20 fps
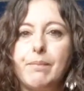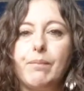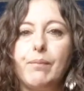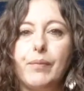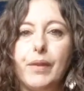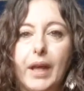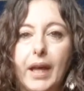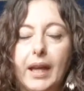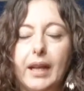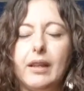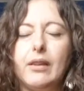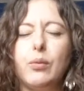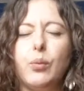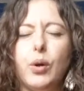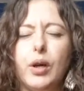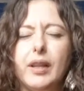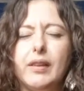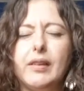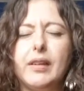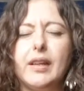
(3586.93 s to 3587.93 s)
That is
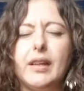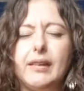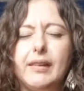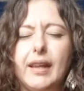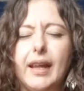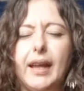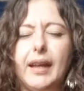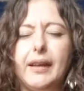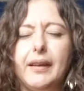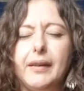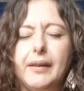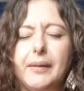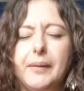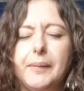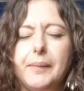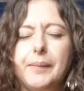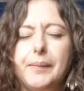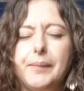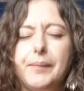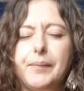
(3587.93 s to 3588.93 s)
what it's going to take.
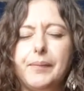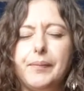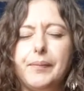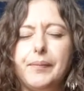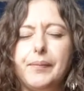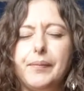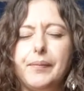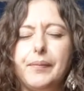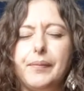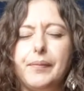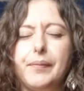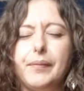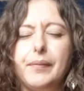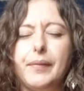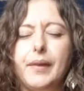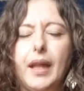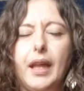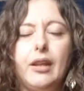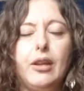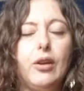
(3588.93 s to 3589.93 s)

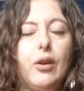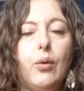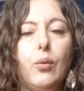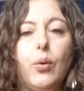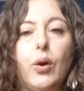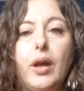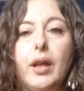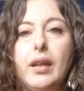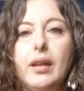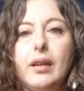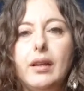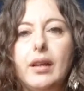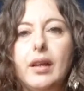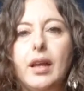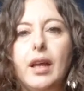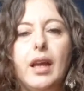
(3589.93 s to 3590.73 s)
And you know what?